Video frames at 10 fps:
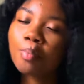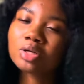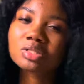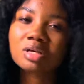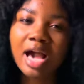
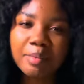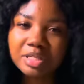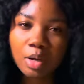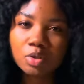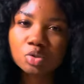But I
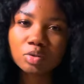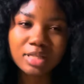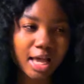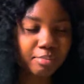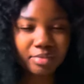mean, there was no
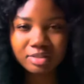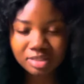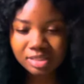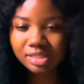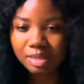time.
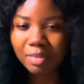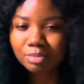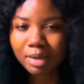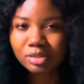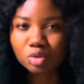This is a
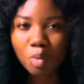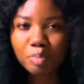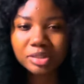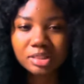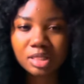madman, it's
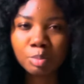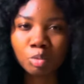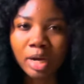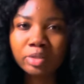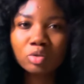
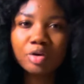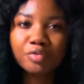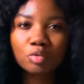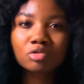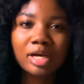unpredictable. I don't know if
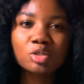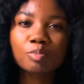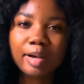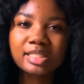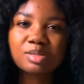he would try
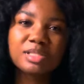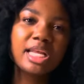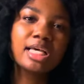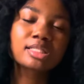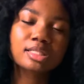to bite me
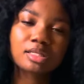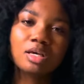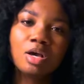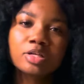next.